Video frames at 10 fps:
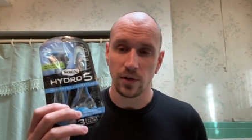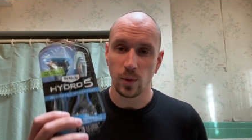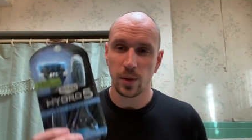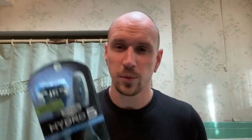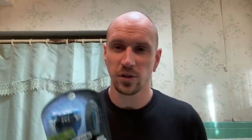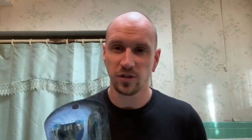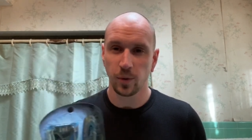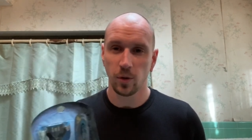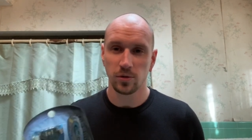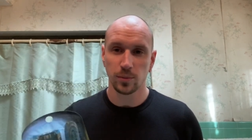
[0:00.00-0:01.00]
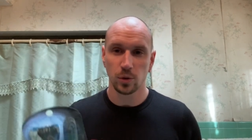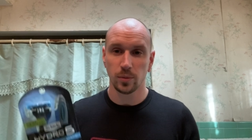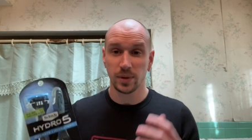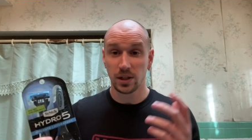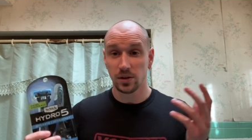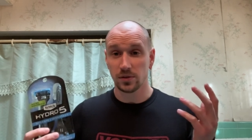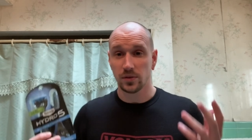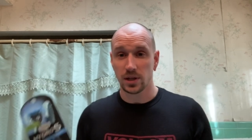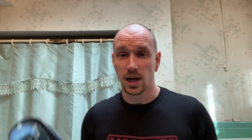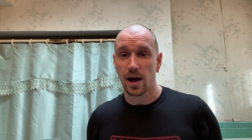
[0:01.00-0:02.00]
I went with disposable because of
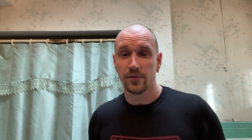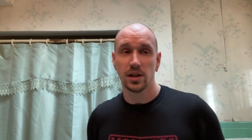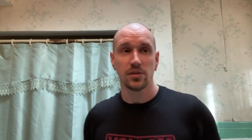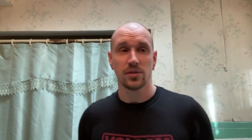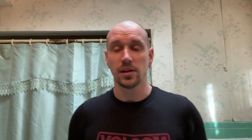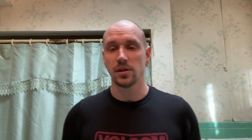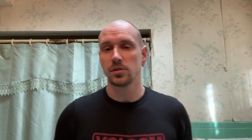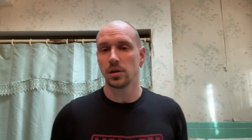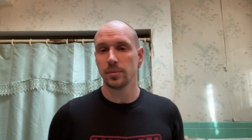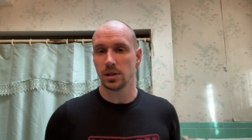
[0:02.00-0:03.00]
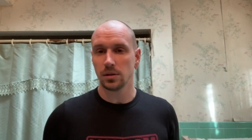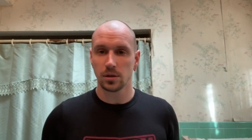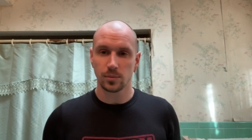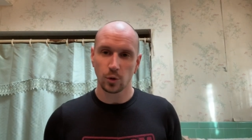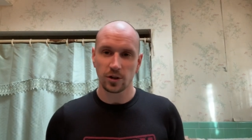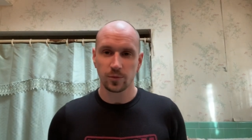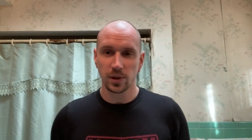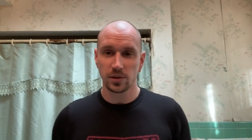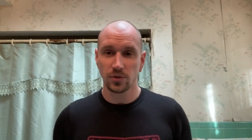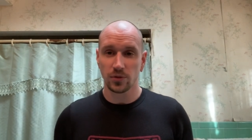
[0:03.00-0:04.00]
the obvious that it's going to be a little more
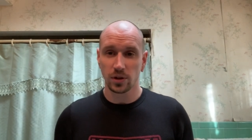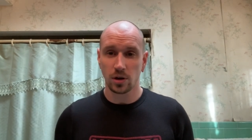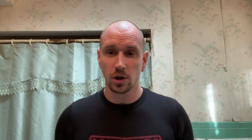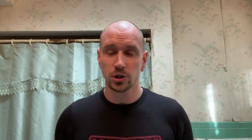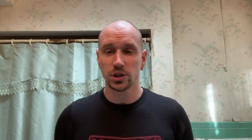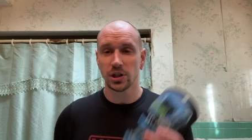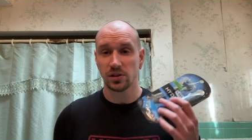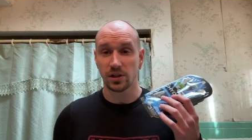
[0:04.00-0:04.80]
expensive for the cartridges,